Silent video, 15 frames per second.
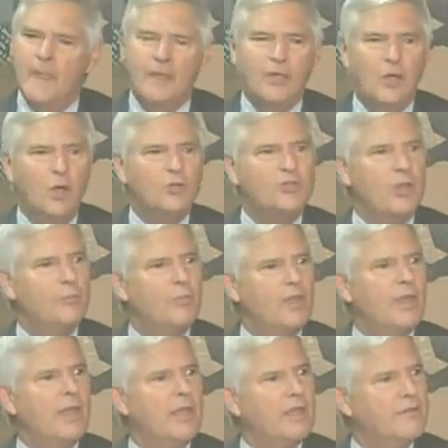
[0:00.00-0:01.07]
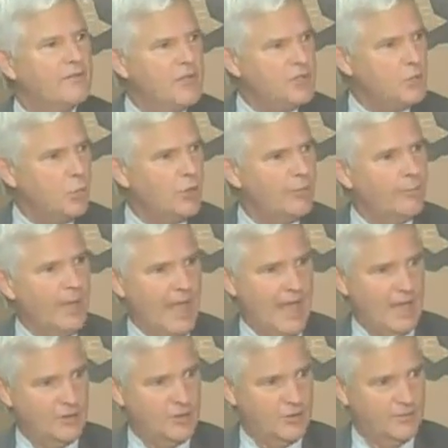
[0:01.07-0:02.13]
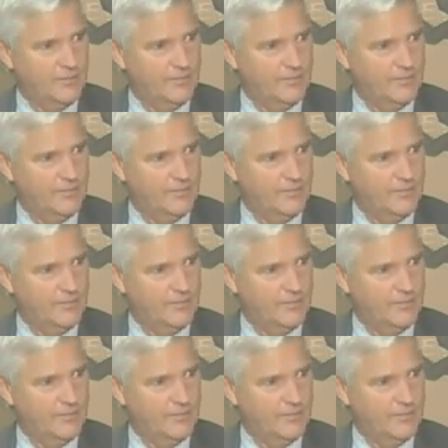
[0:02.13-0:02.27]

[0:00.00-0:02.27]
You know something? If this were to pass,